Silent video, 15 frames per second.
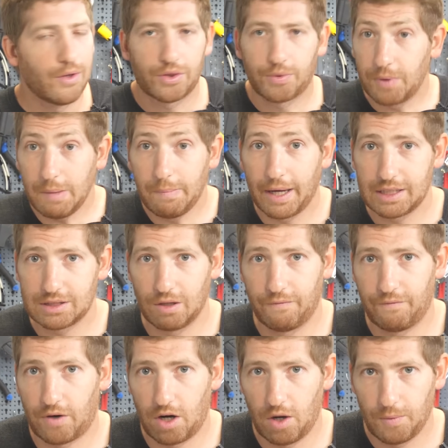three bikes so
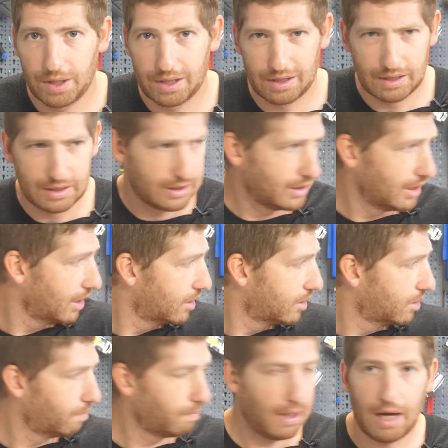far with
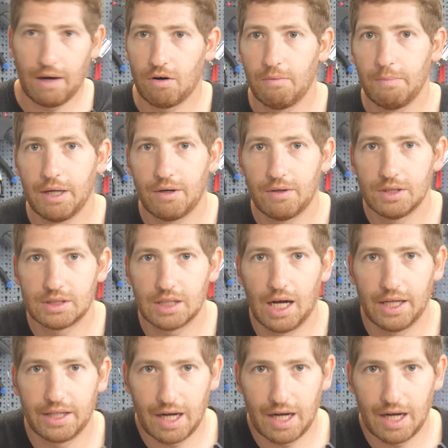six power meters uh,